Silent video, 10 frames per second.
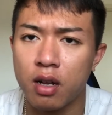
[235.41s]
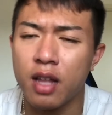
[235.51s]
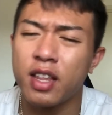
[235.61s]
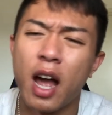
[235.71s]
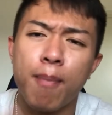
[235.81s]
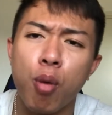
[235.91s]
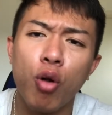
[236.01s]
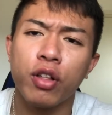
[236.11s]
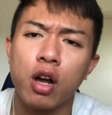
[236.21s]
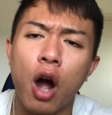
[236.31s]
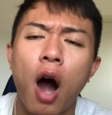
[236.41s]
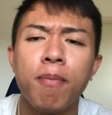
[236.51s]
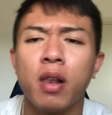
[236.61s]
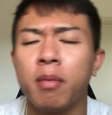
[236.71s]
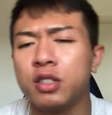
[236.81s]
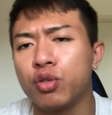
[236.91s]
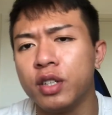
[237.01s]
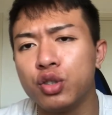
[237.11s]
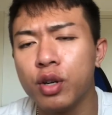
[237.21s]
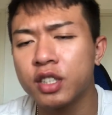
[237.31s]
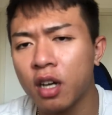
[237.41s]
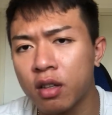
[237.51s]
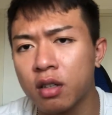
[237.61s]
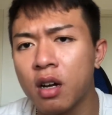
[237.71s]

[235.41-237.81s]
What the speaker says: they are both complementary to each other